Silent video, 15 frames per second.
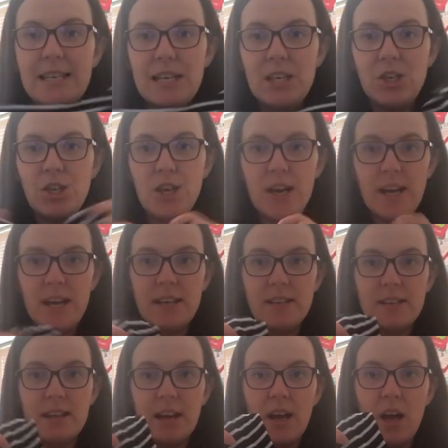
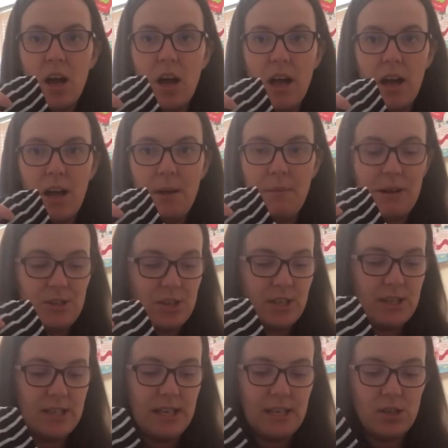t-shirt. As you
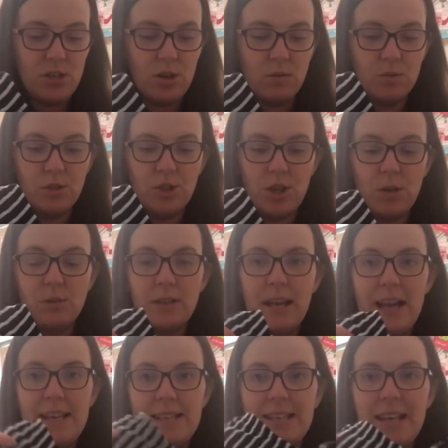can see, it's cold
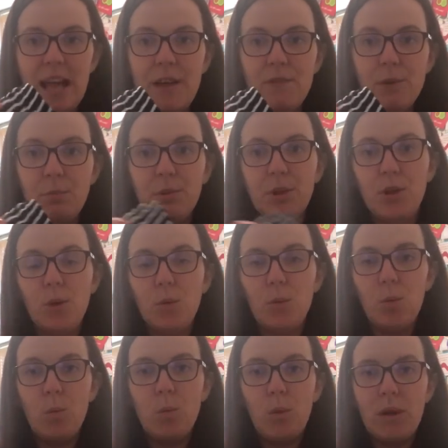shoulder. It's navy blue
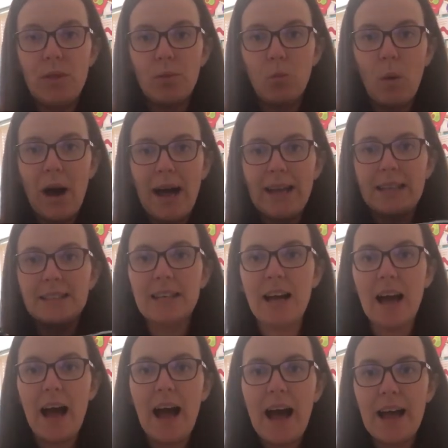with white.
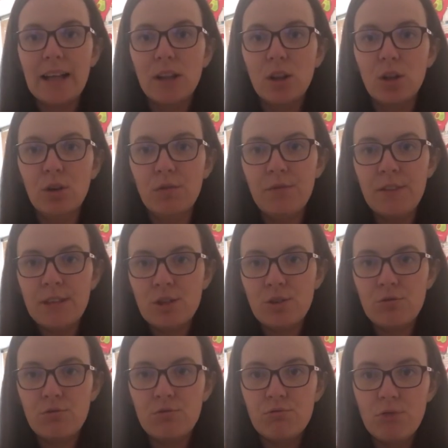I love this
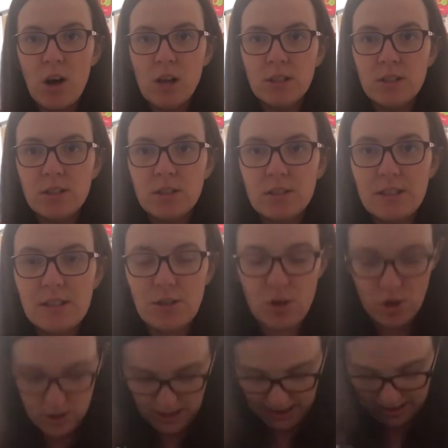cross. It's
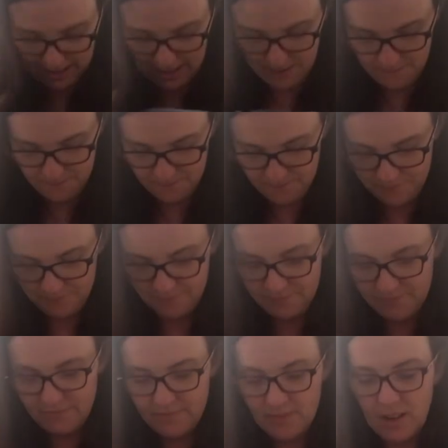got like
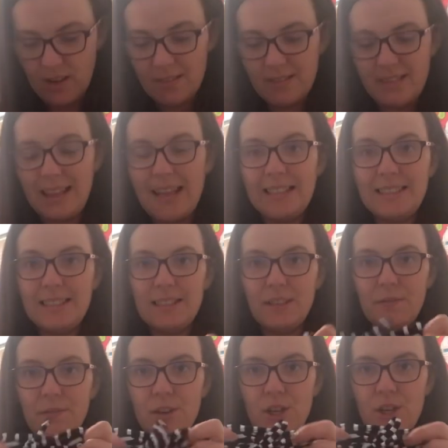
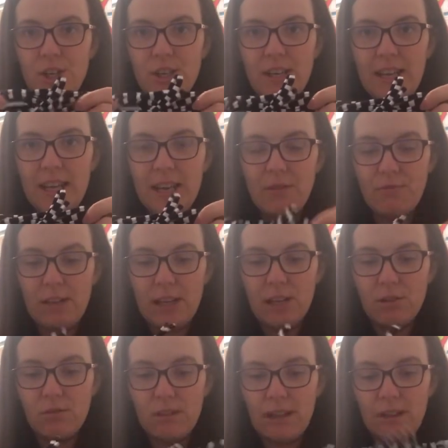lace version here,
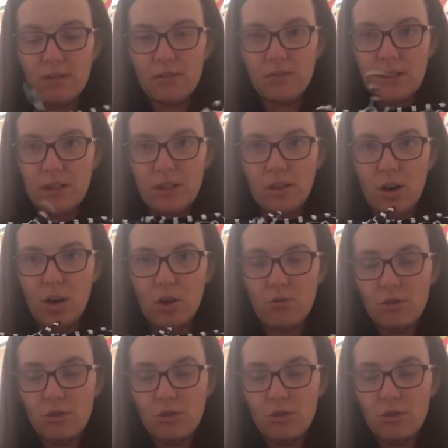really, or